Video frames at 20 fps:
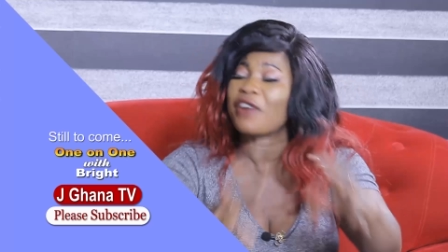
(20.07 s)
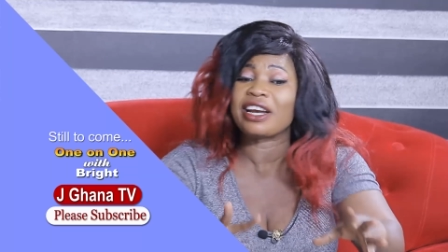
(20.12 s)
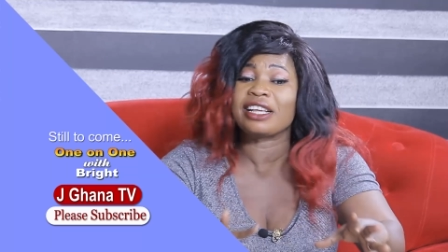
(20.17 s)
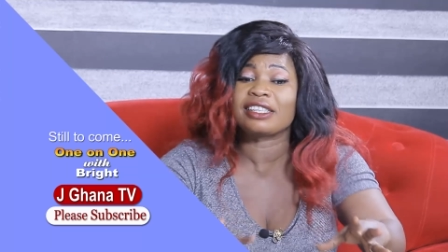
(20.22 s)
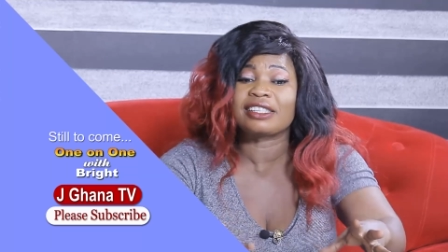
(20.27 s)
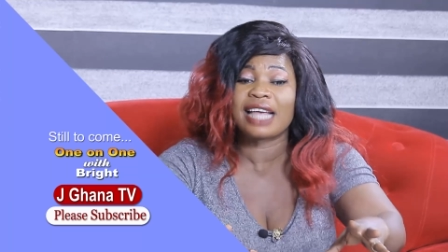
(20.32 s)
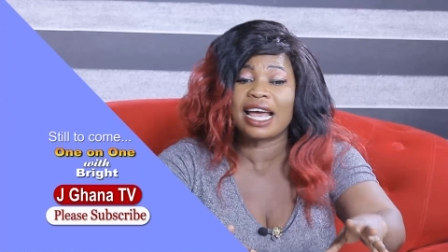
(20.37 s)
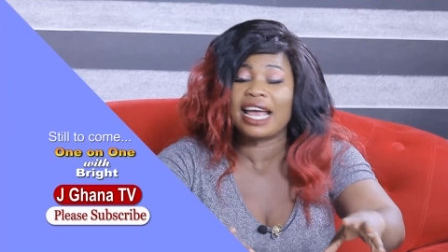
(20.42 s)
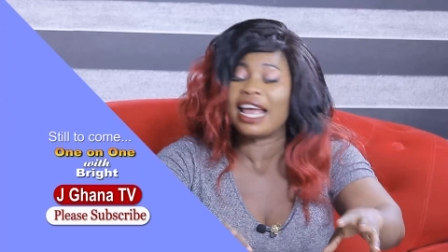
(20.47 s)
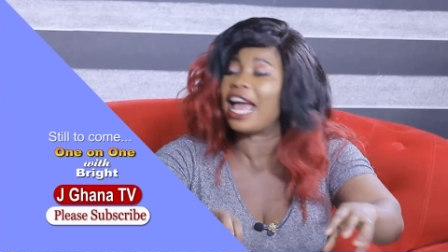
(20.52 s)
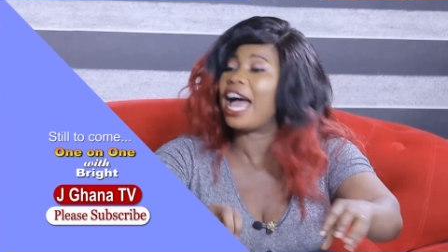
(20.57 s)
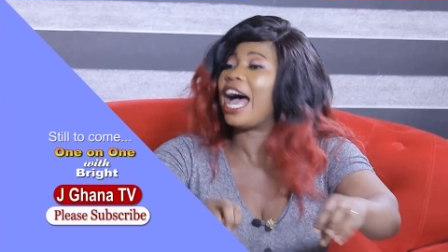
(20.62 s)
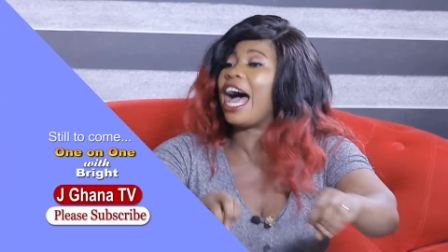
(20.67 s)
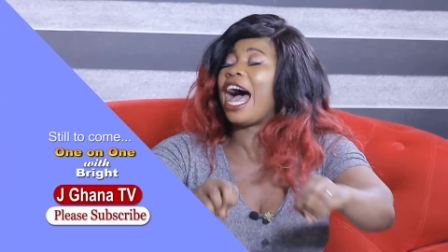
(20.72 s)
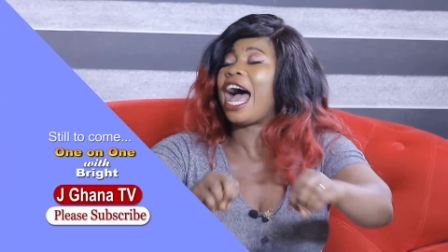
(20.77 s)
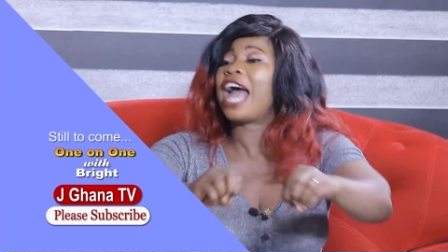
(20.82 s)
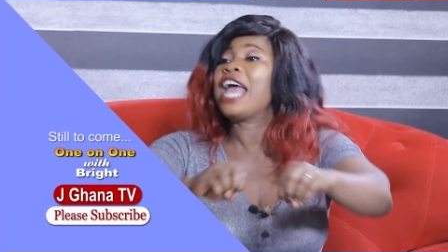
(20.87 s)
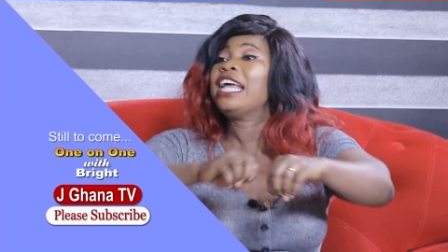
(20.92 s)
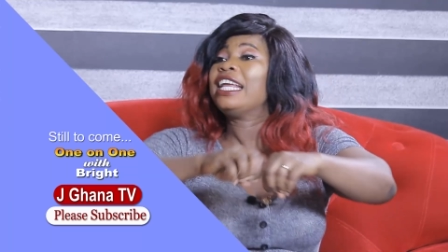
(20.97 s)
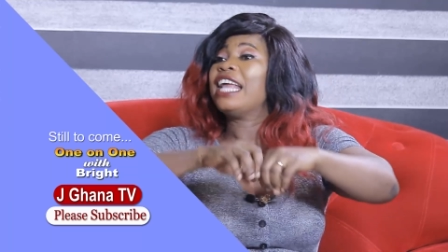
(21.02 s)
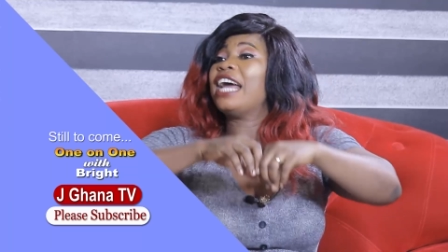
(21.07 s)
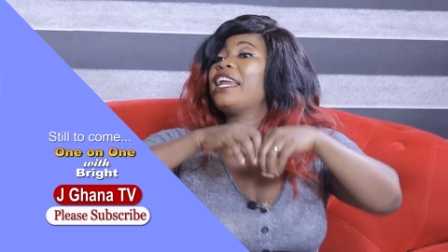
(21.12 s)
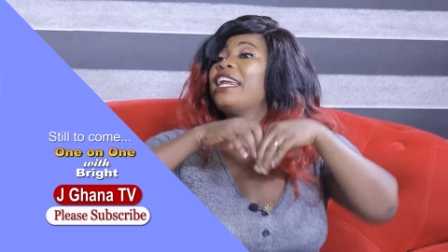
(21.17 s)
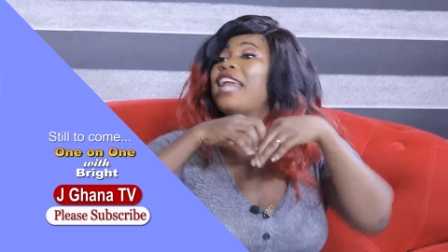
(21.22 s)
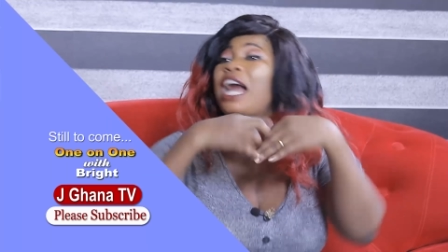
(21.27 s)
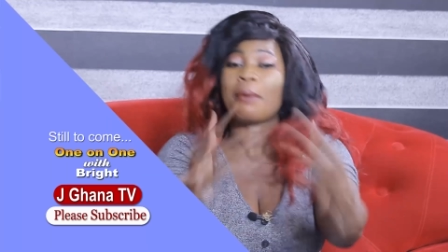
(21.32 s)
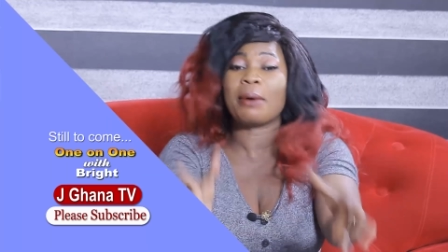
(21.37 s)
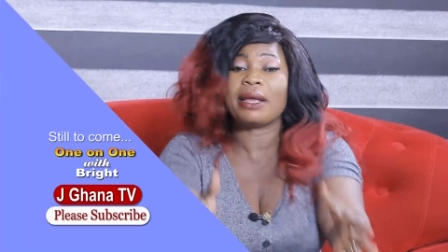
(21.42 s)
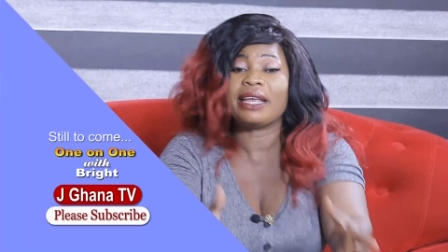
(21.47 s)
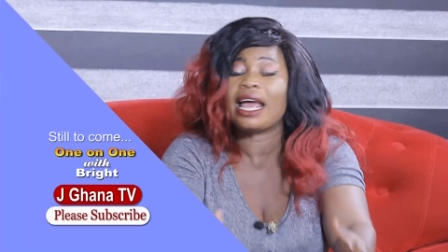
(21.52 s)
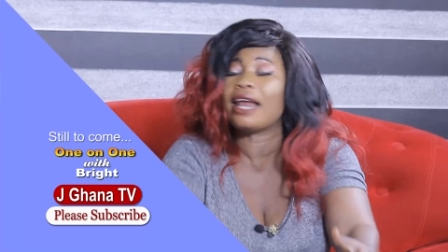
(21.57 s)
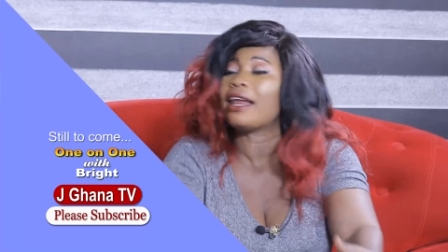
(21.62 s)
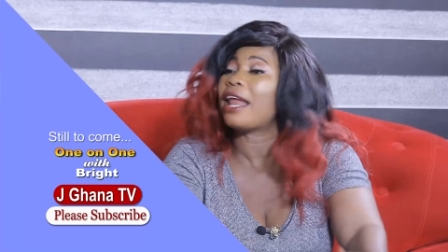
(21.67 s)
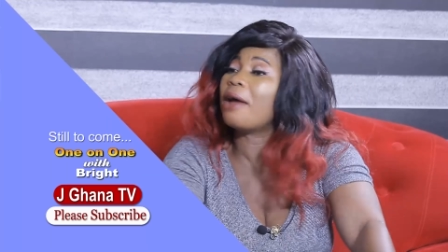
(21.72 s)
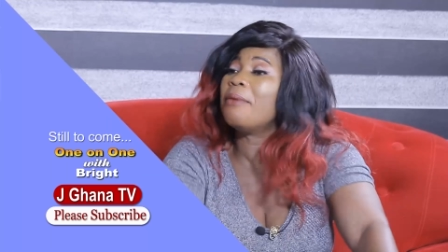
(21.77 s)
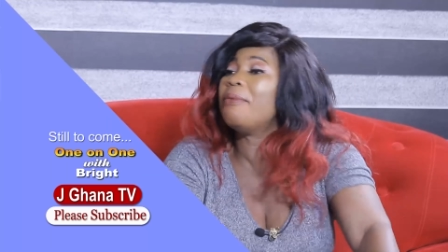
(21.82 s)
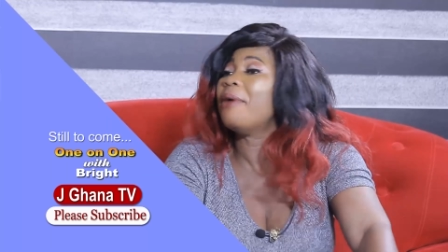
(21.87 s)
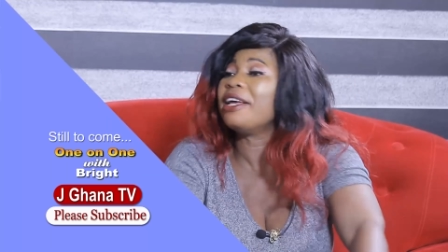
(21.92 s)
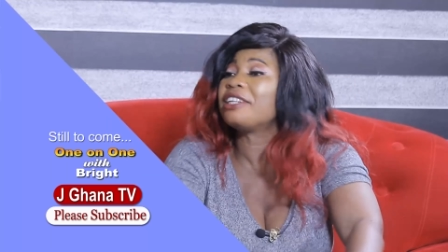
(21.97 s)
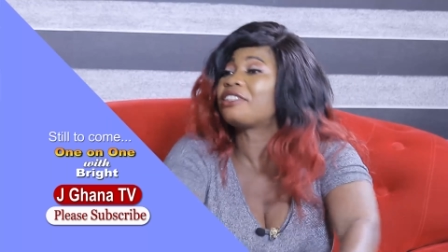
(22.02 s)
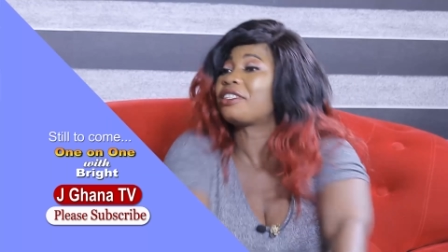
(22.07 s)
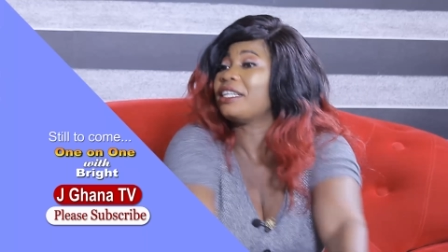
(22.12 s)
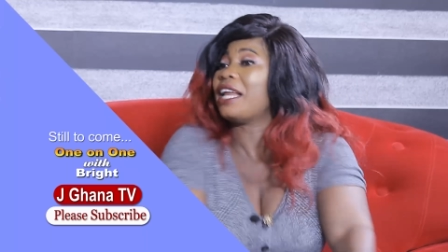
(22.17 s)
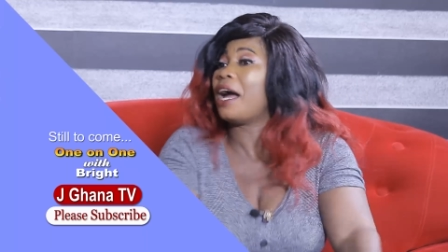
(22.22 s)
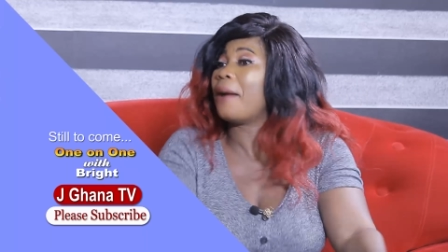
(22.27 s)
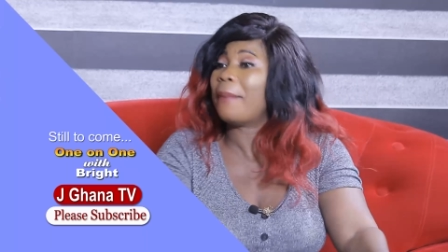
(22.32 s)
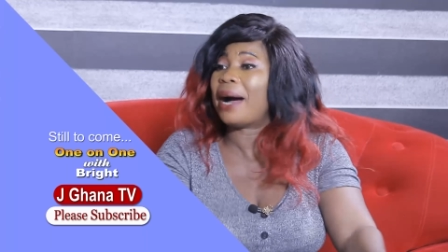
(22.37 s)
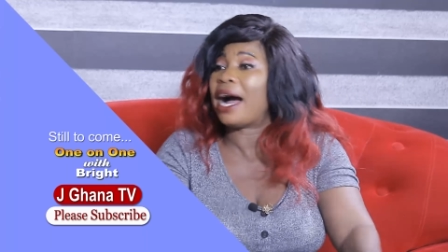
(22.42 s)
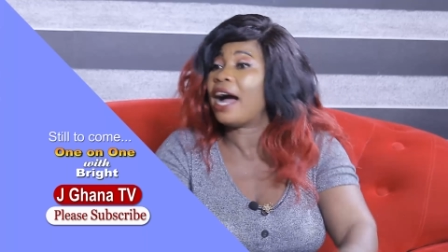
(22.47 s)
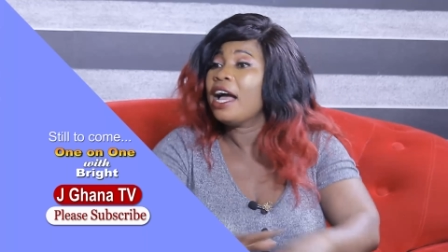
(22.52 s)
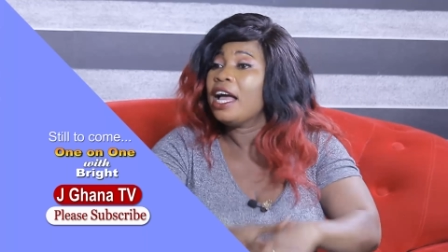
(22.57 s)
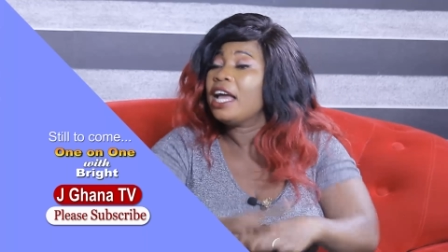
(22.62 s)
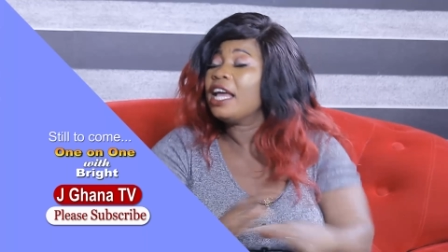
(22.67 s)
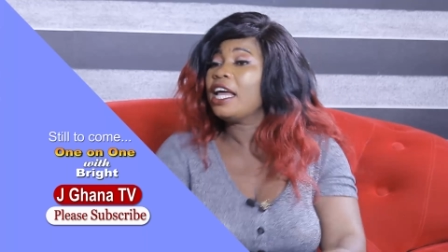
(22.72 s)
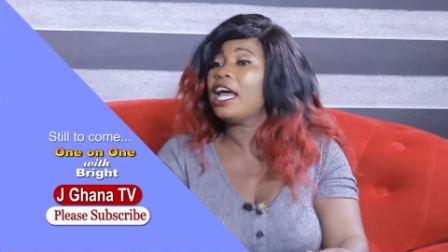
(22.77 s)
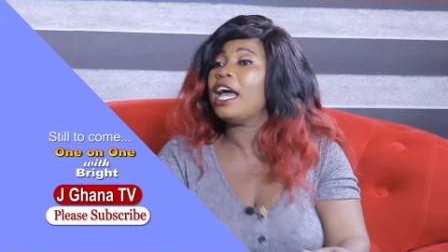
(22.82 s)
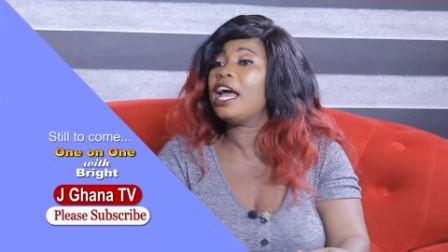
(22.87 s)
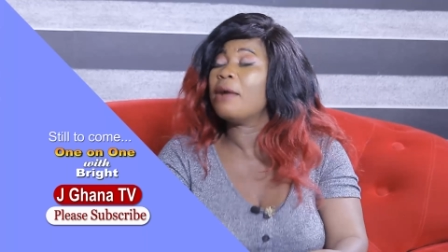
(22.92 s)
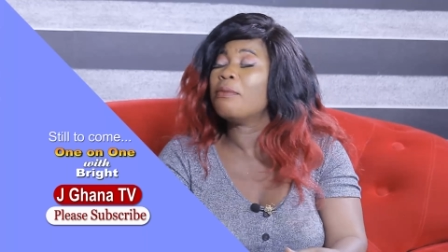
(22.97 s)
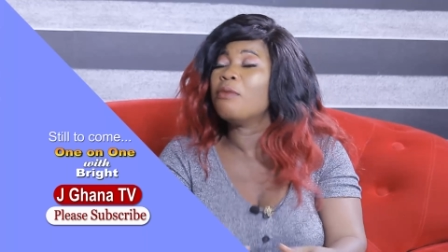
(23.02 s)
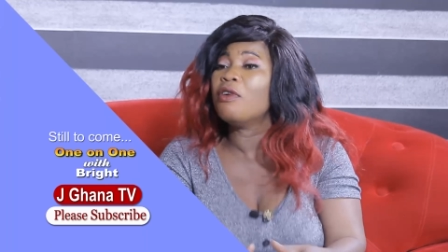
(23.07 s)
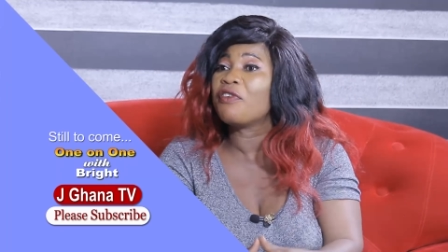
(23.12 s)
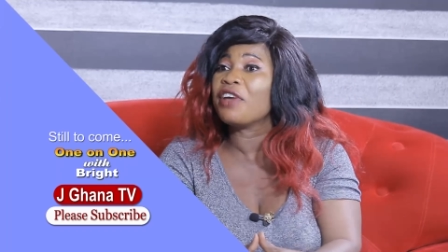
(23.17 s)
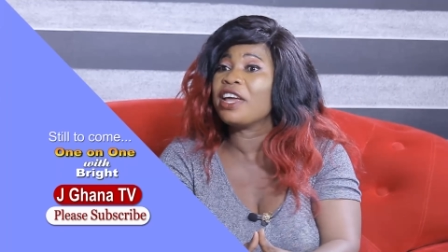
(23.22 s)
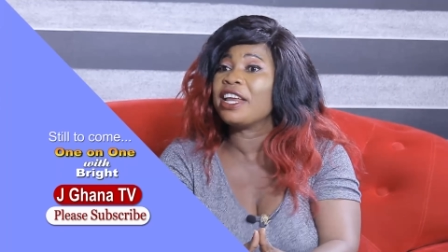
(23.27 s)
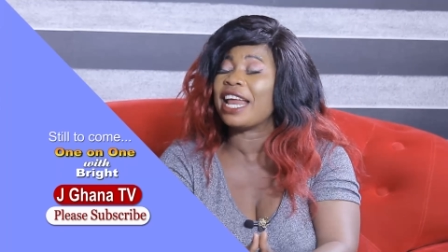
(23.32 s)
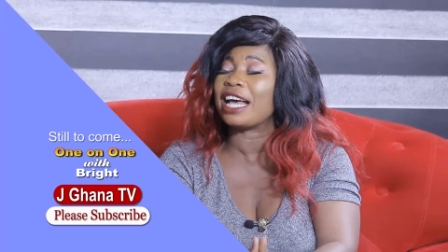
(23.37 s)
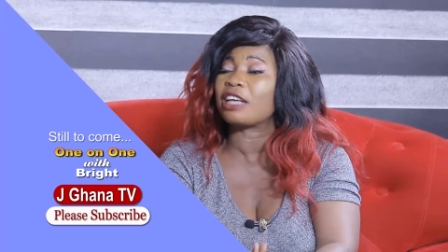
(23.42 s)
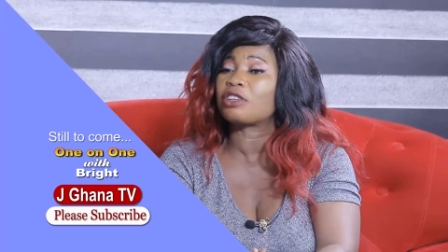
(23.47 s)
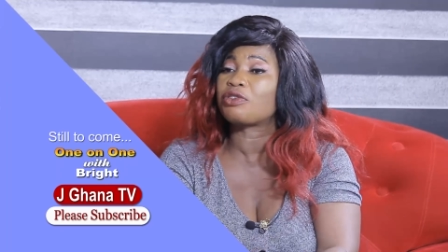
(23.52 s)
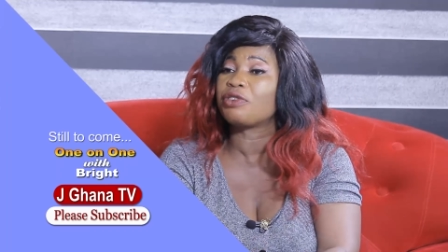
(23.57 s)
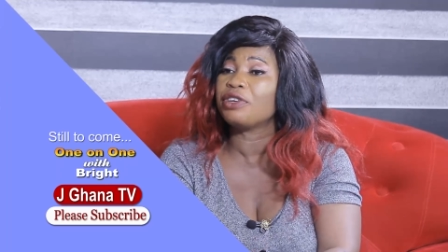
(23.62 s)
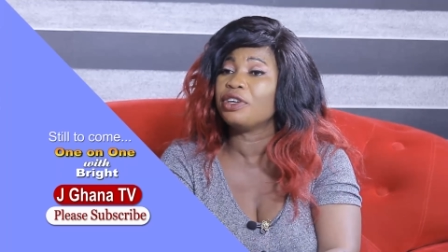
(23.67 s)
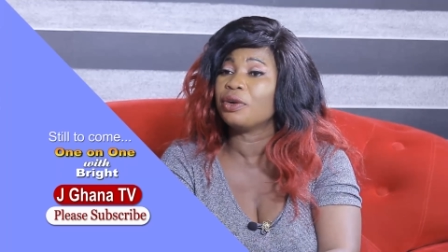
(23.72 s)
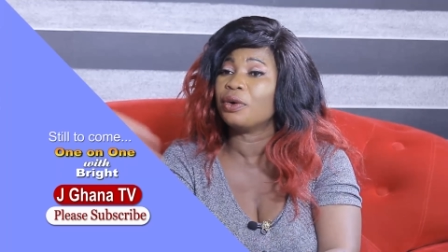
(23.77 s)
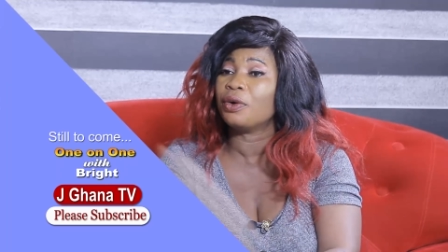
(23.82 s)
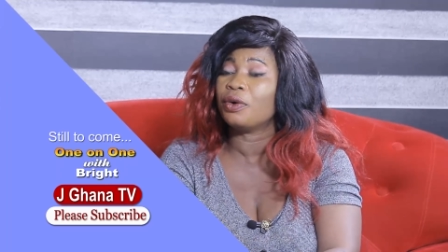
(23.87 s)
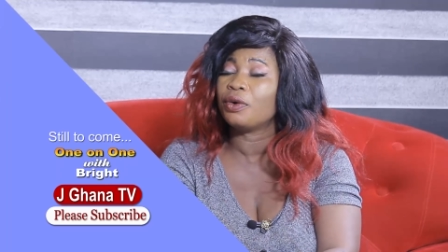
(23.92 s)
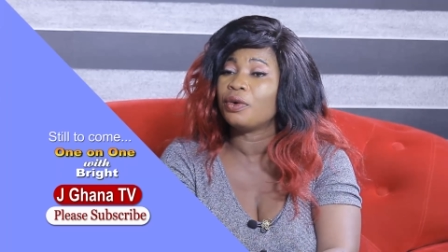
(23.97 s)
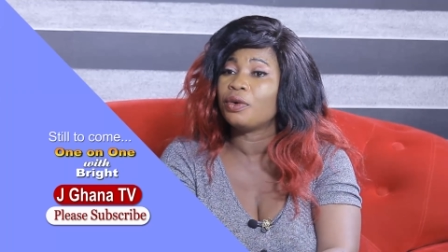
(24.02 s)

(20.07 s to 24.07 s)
friend is yeah, now yeah, libation ama movie industry or to